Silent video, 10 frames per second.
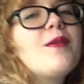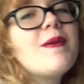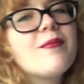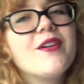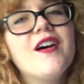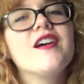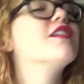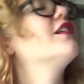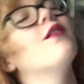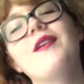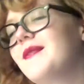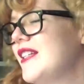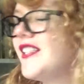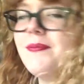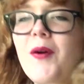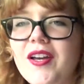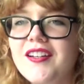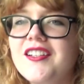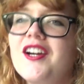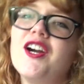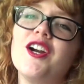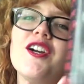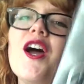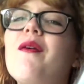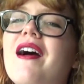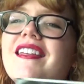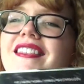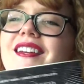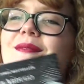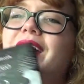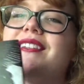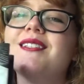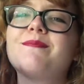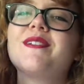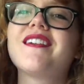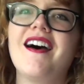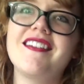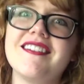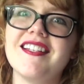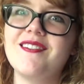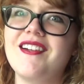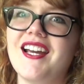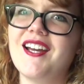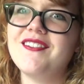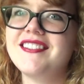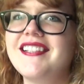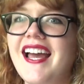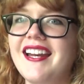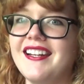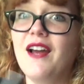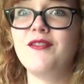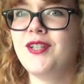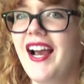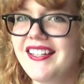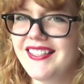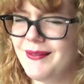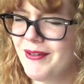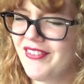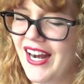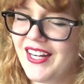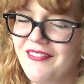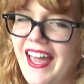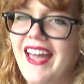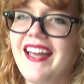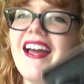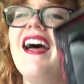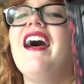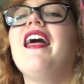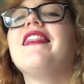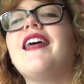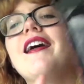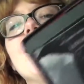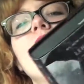you people that don't want to be spoiled or know anything about this book other than what I have said, and I've tried to keep it very vague, then